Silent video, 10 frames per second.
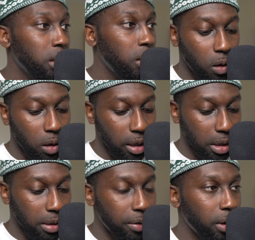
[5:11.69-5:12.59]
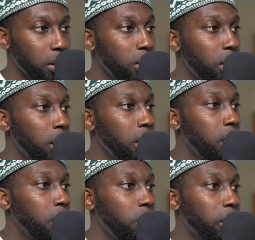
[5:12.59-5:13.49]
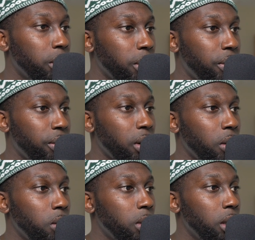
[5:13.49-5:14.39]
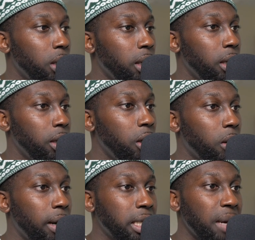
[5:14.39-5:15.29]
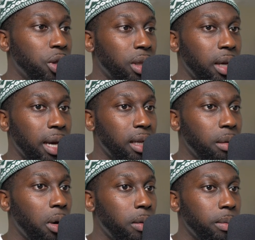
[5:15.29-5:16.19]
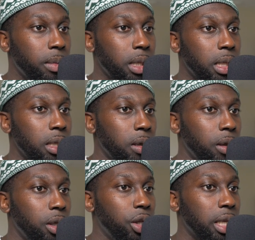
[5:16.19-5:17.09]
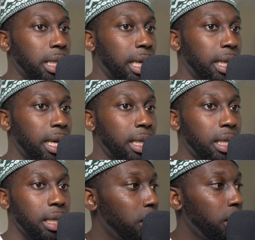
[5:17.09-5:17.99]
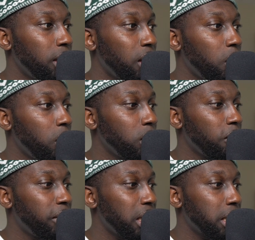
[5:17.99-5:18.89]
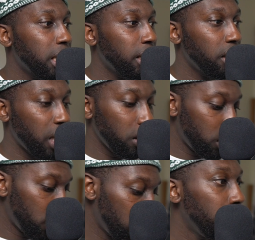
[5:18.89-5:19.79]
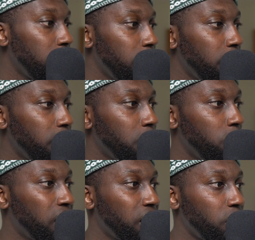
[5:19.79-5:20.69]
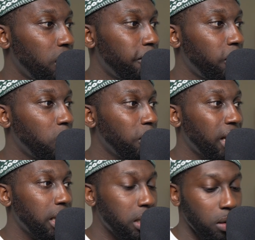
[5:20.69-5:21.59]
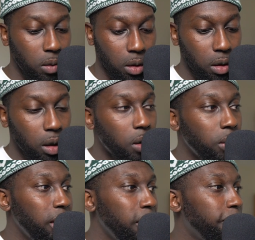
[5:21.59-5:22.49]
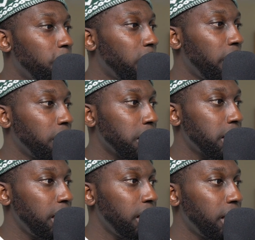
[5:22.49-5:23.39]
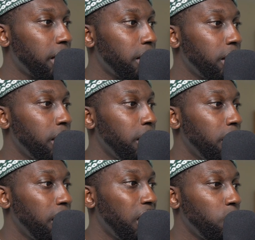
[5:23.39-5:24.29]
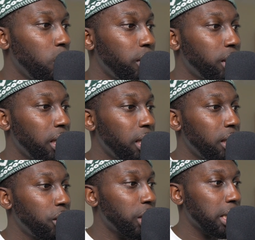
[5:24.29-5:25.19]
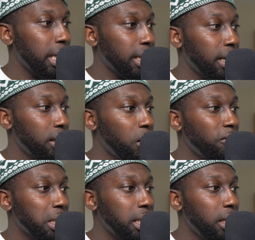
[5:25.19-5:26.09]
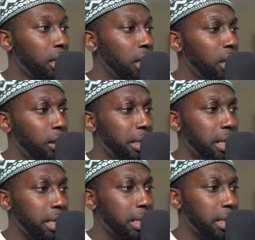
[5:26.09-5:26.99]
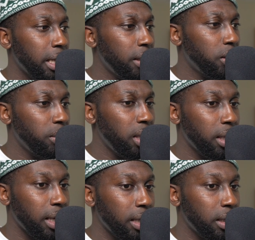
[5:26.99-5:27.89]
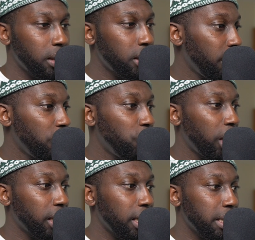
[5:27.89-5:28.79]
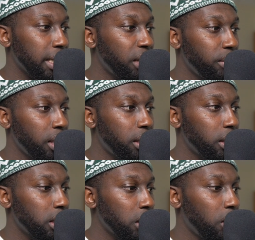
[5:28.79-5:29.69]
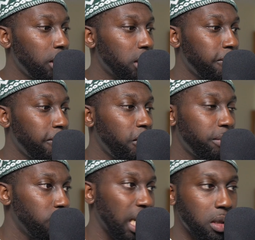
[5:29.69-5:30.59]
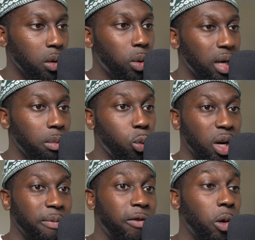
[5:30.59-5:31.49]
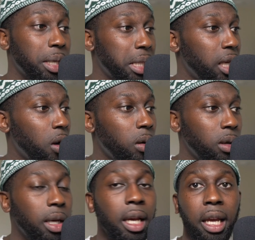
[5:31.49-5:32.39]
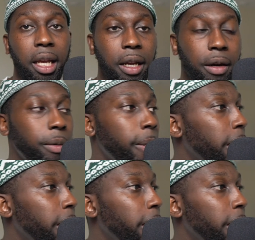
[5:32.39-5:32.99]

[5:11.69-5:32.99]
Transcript: So or else throw, we're going to throw your exception that you had at the bottom. So just like that. Now all of this can come out and we can get rid of all of that. So no need for else in there and we return just like that. And obviously this is saying to me that unchecked assignment, so on and so forth, but that's not what I'm what I'm focusing on here.